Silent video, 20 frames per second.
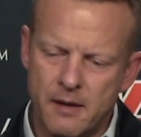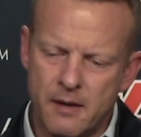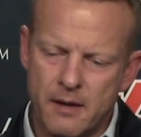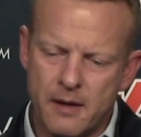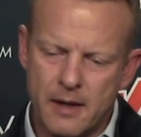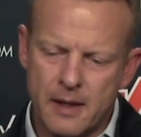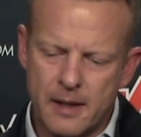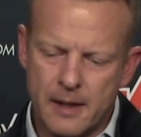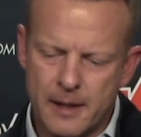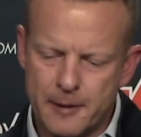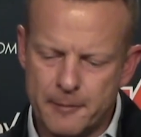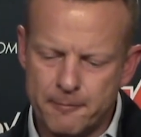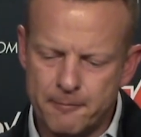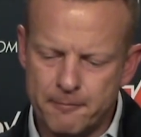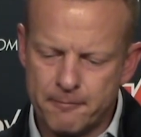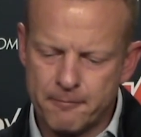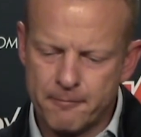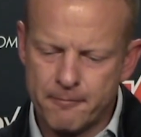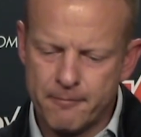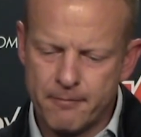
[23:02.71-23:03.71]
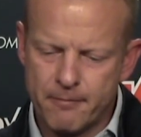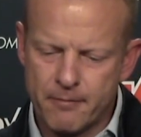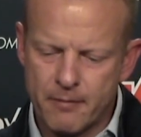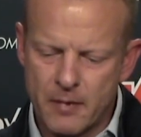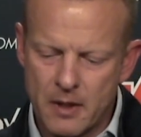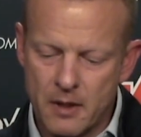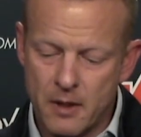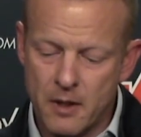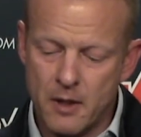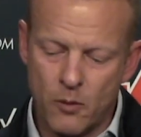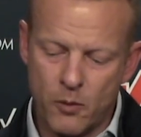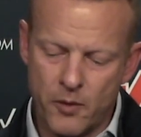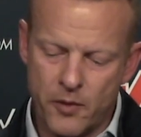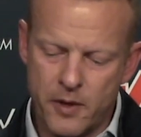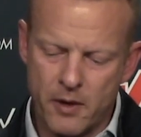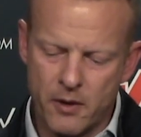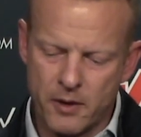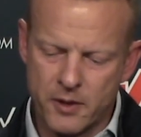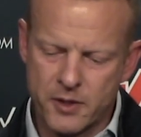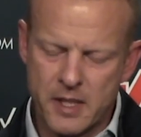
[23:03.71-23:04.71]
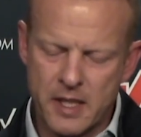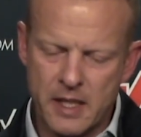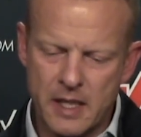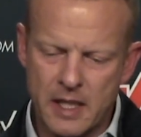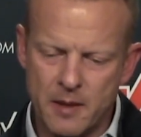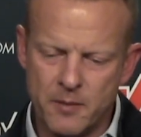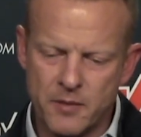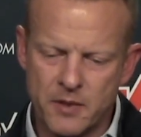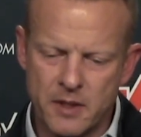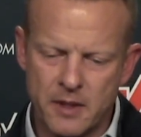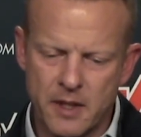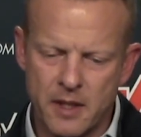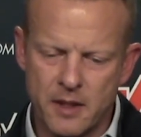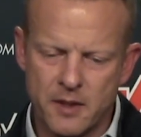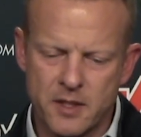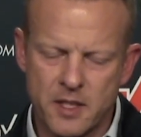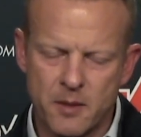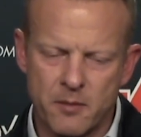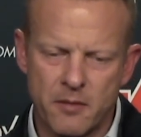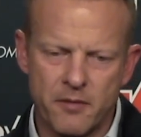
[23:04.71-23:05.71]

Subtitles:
you know, within our schemes and some